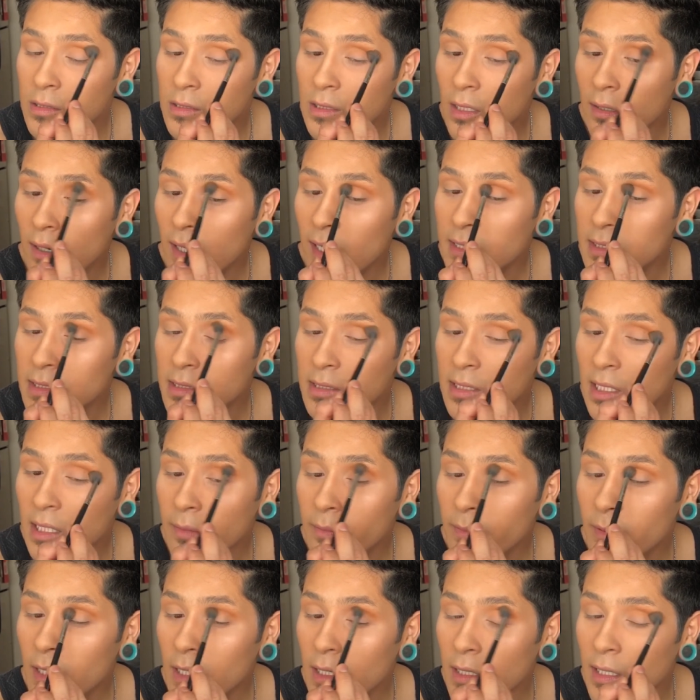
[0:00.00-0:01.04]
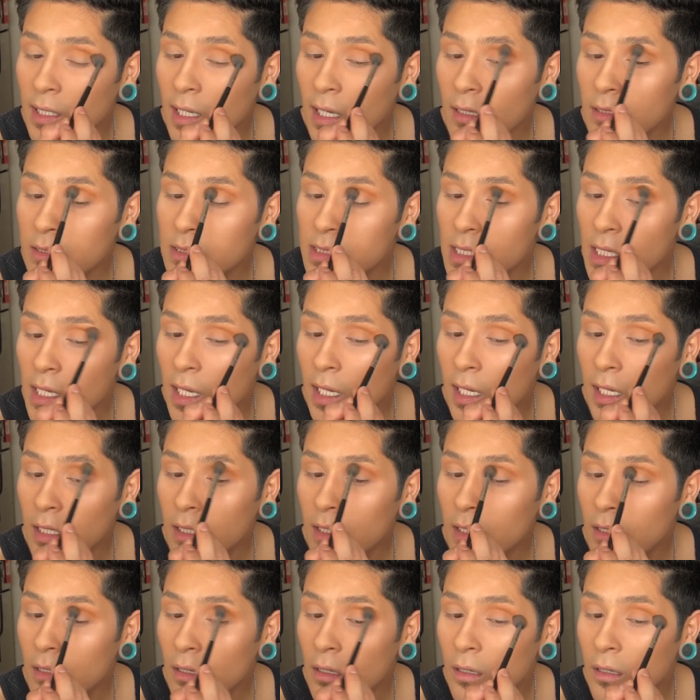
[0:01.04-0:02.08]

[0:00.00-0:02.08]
So I just keep it on the outside.